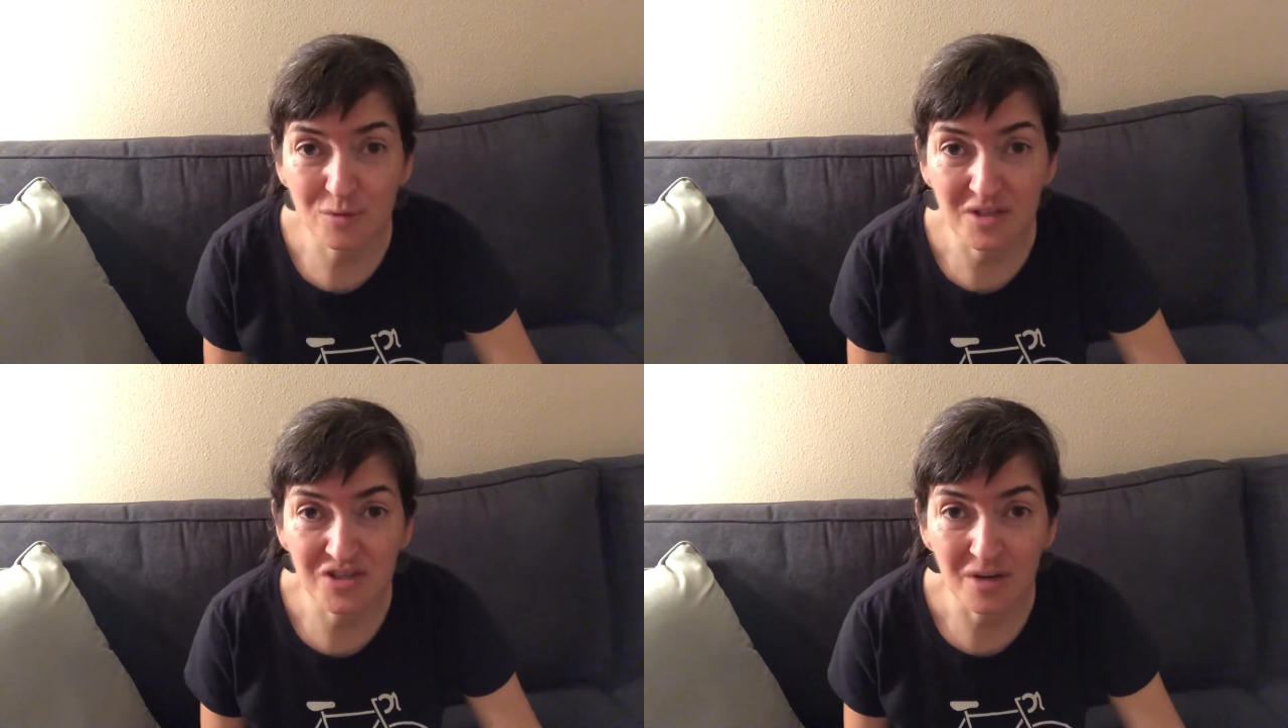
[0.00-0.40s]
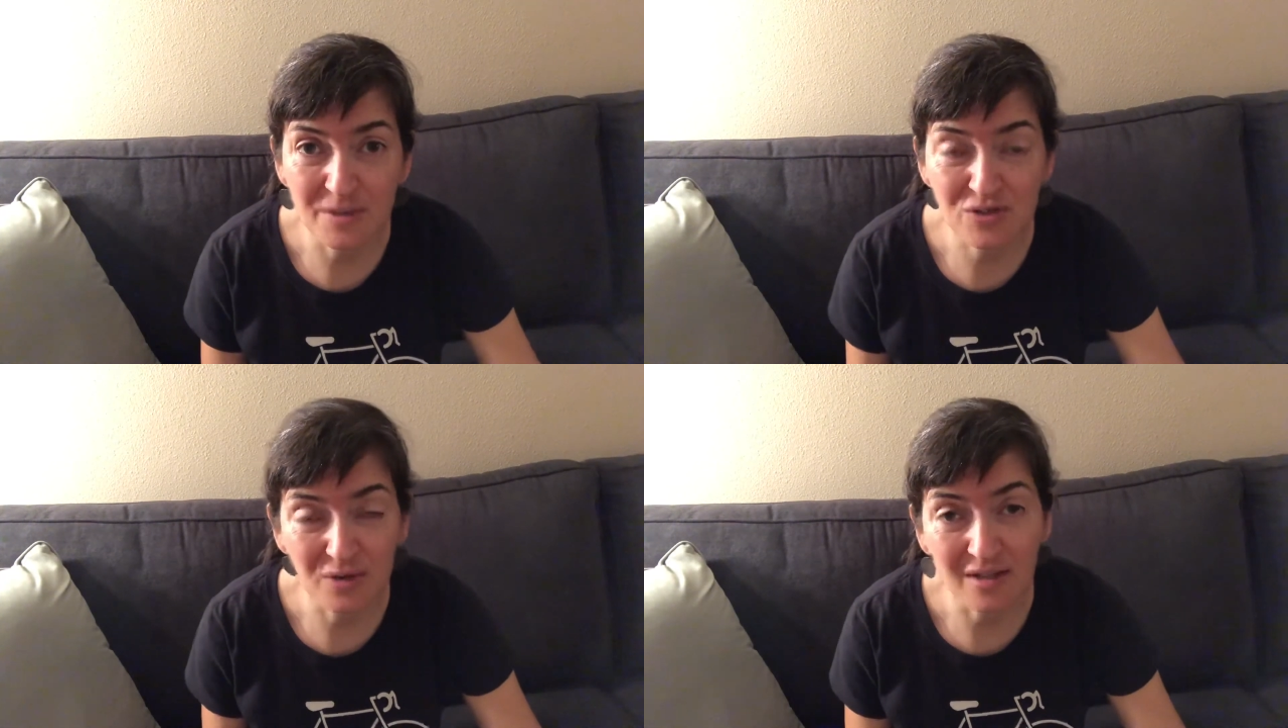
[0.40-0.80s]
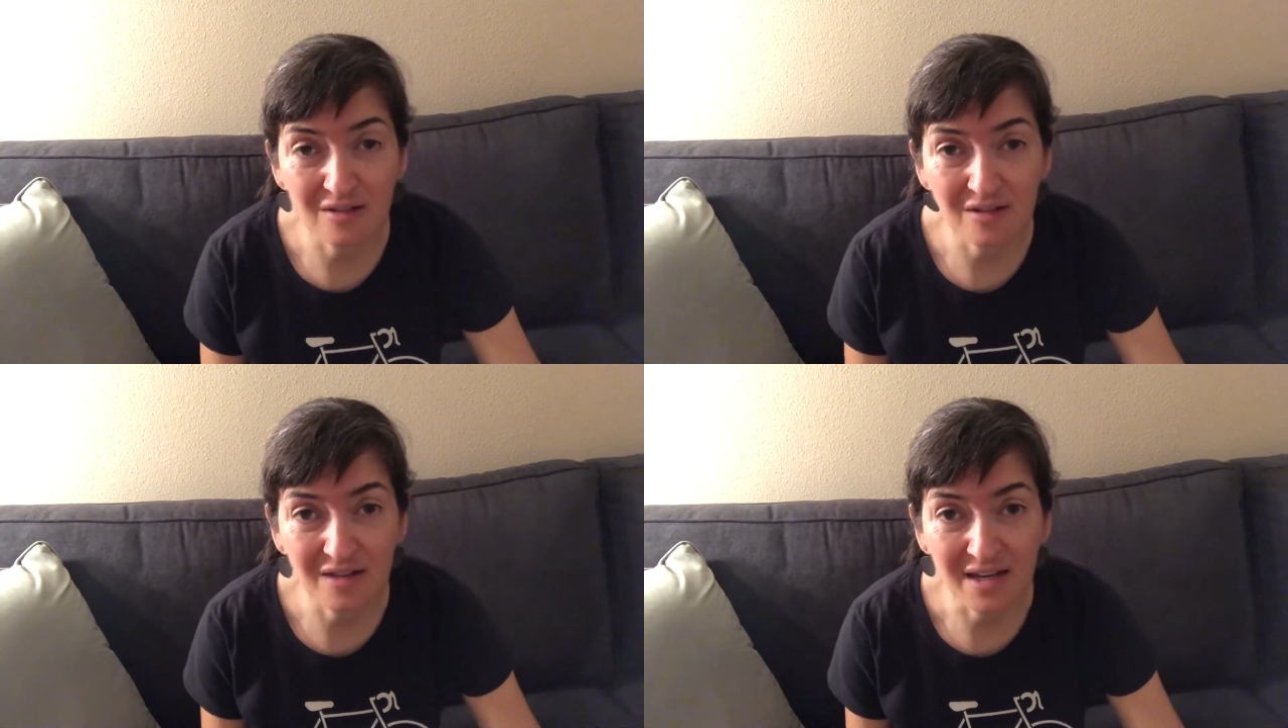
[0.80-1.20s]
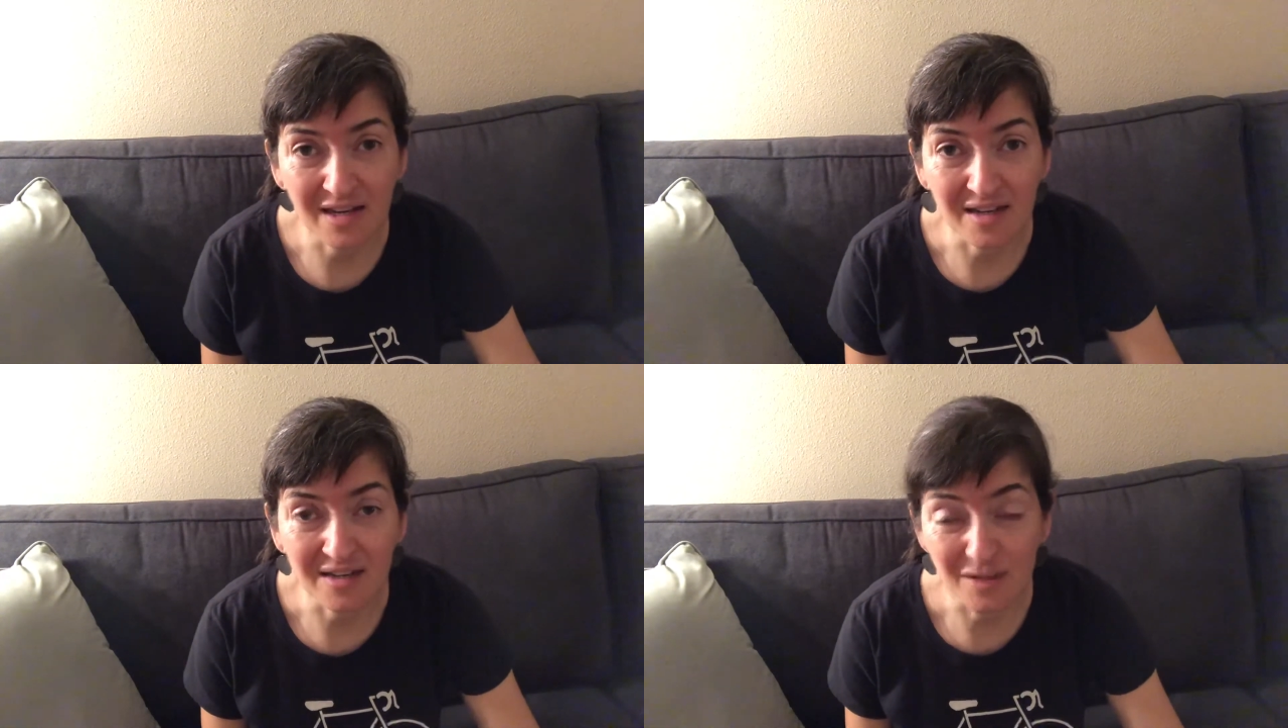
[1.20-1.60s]
with the chubby trailer,
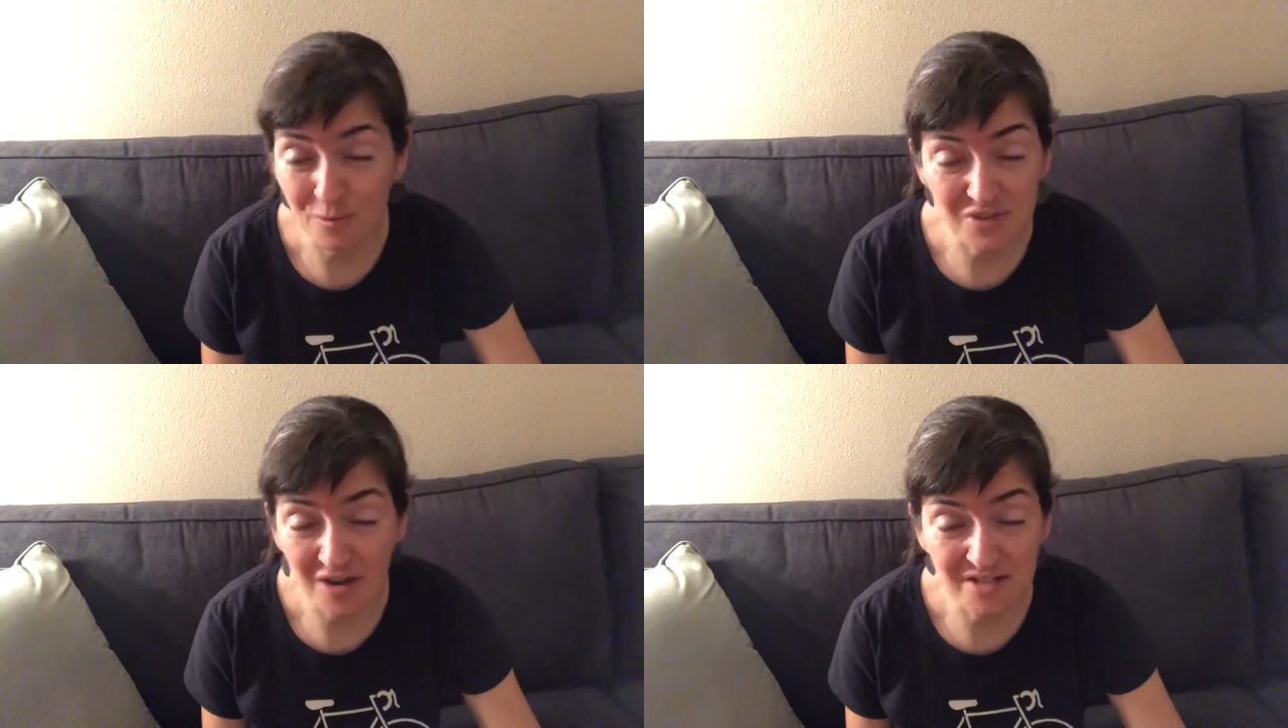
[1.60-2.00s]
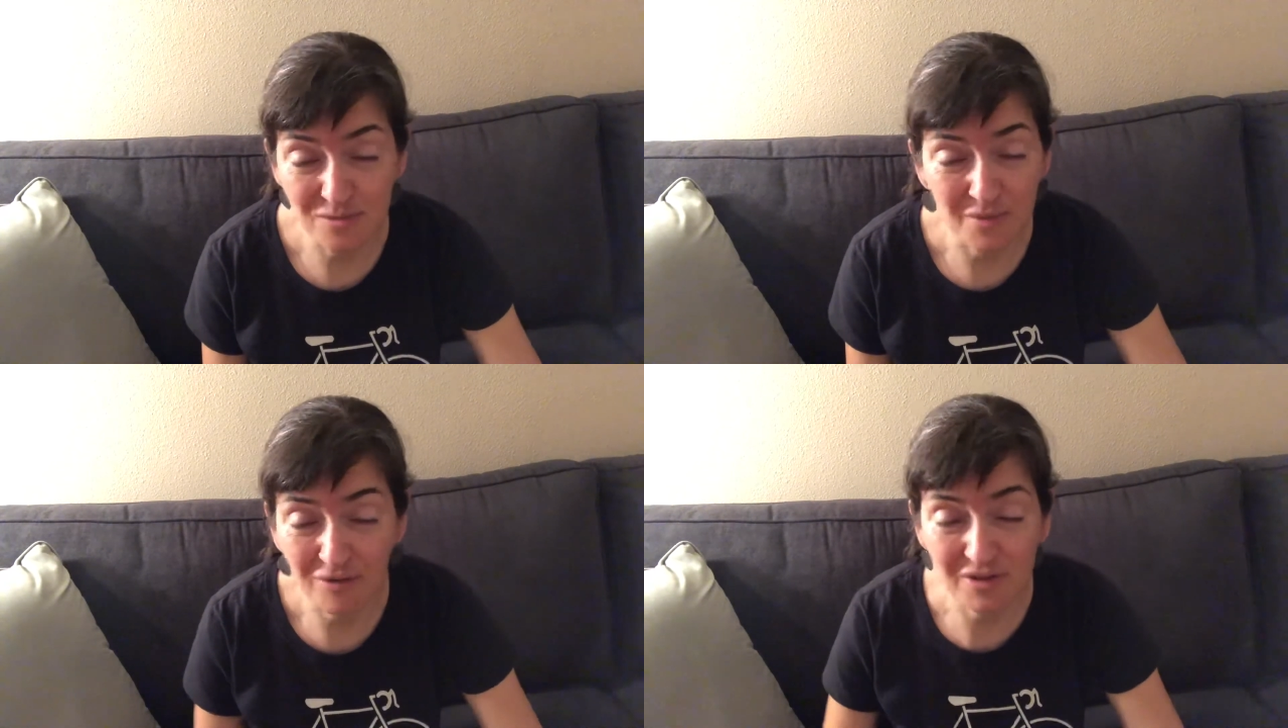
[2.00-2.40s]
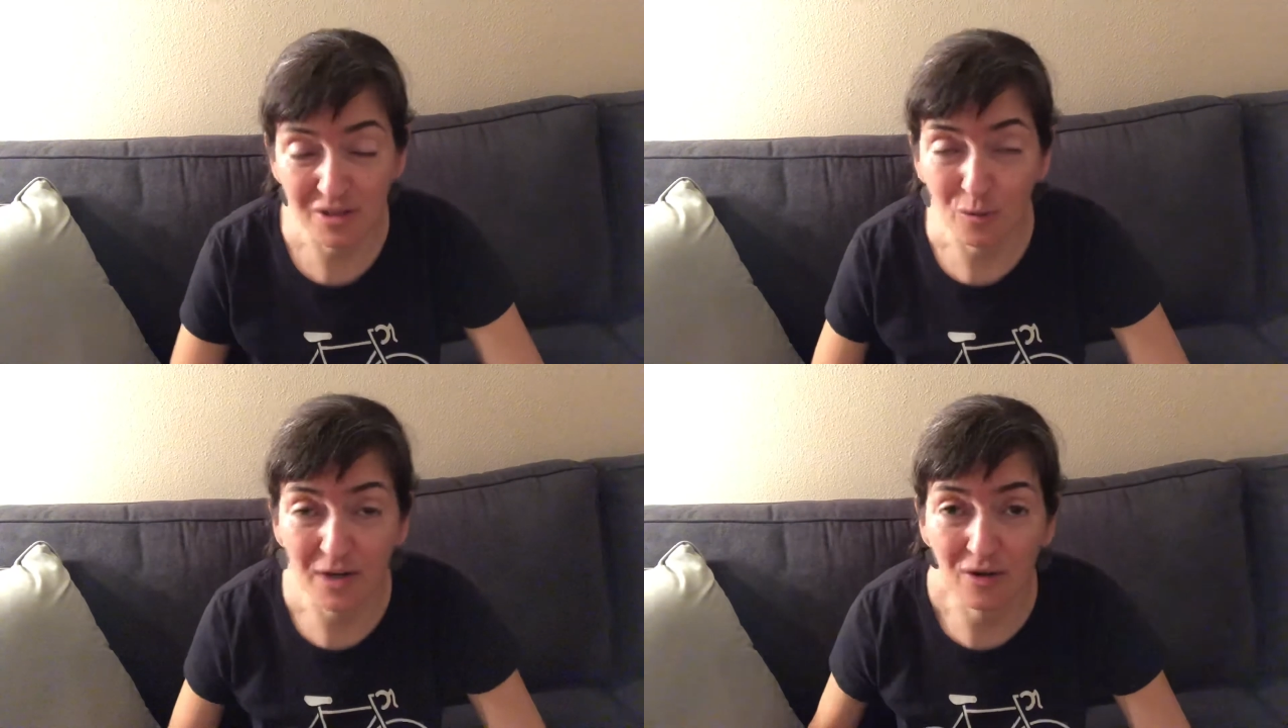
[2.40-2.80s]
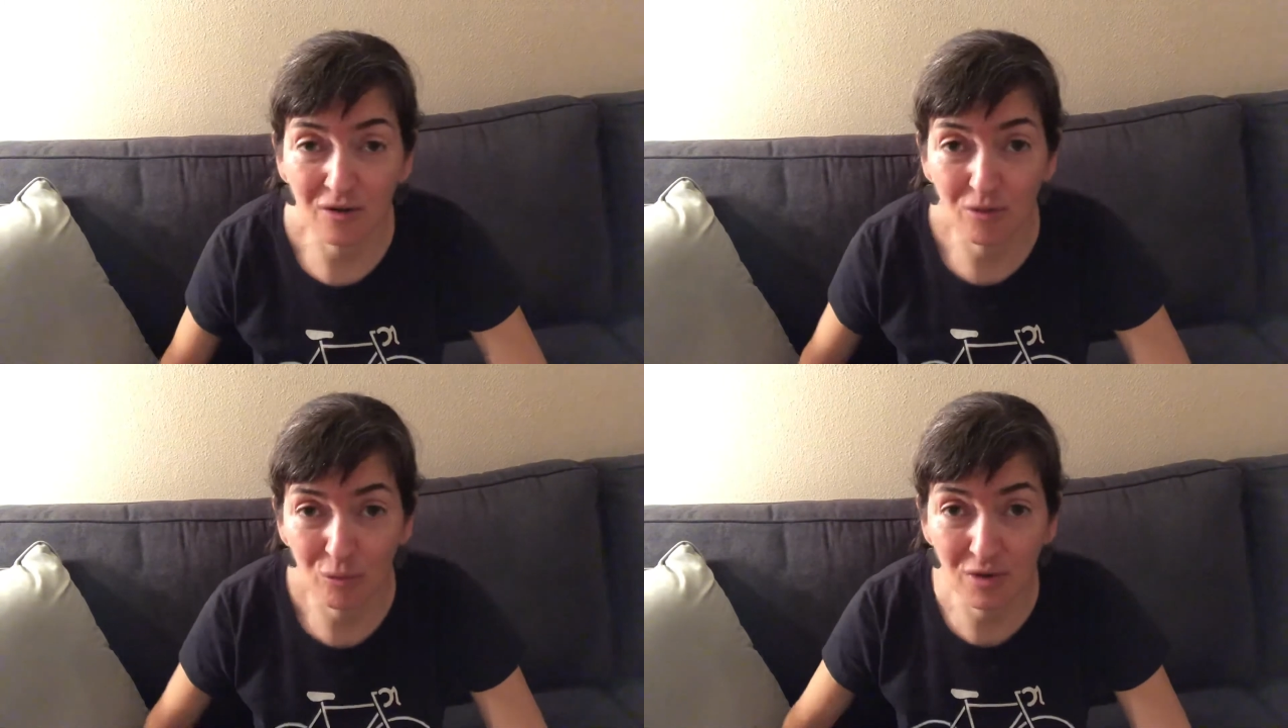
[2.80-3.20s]
and it was awesome. Everything went
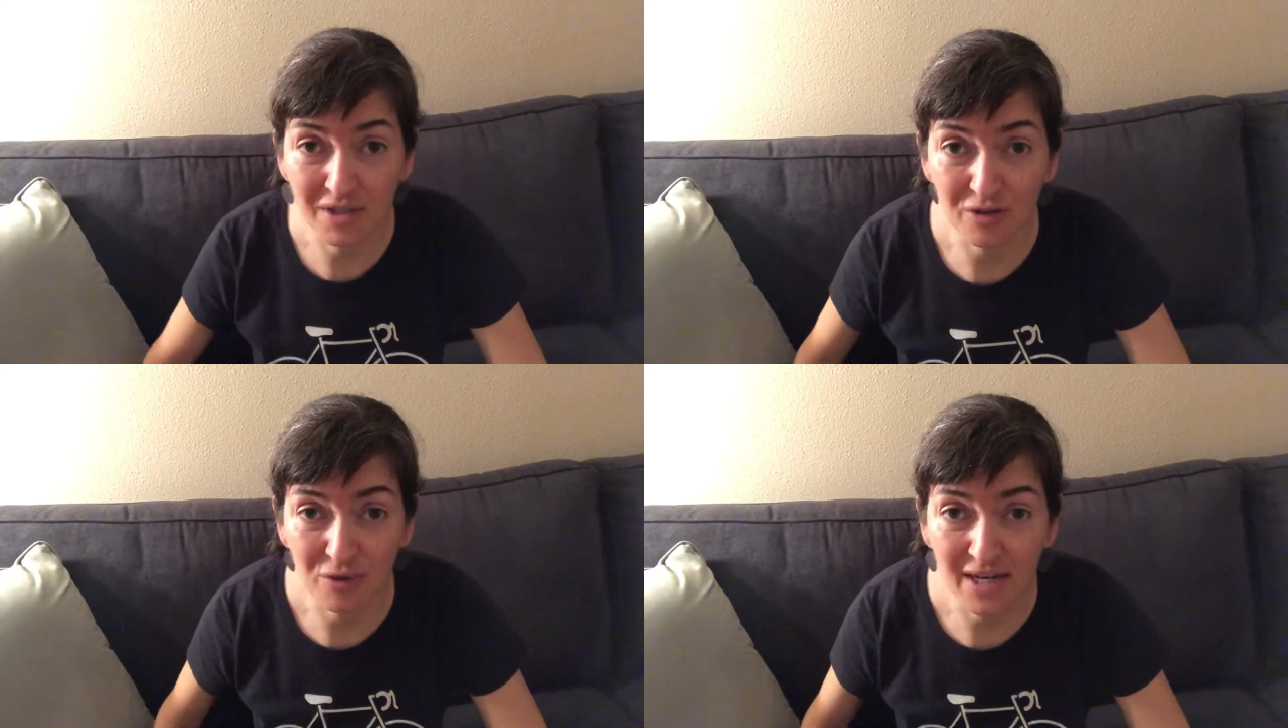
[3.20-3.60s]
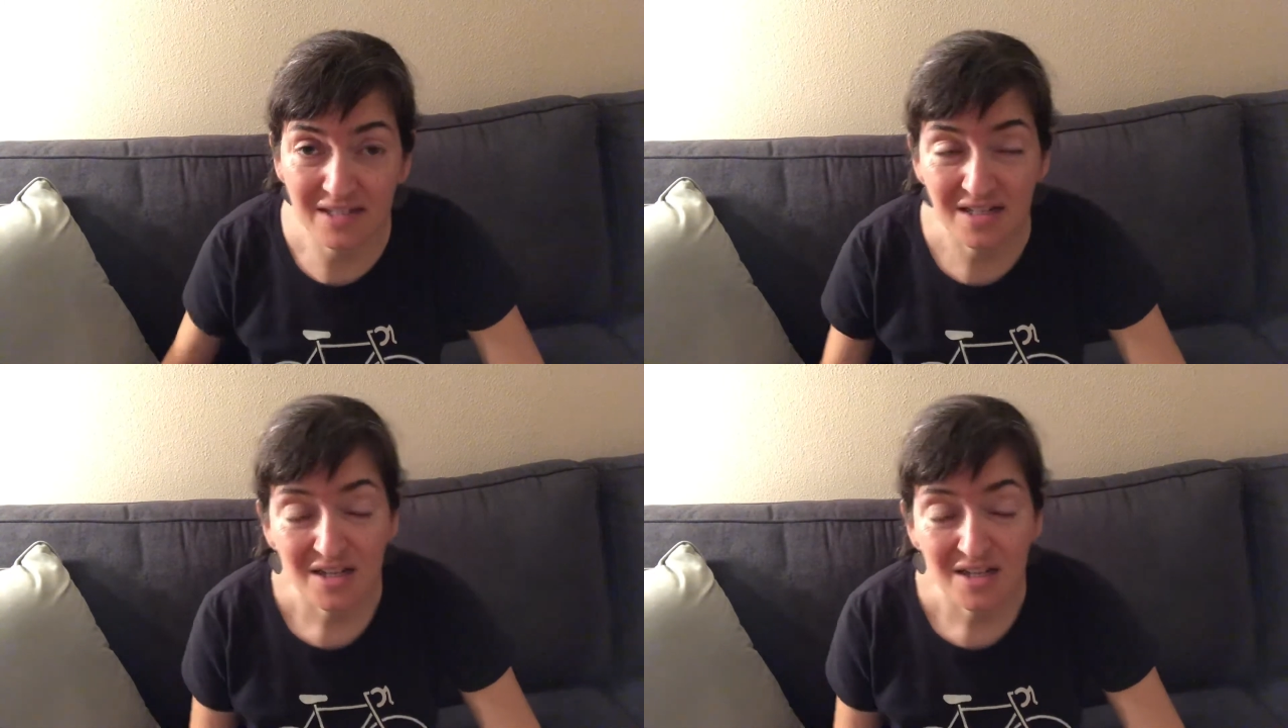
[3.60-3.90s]
really great.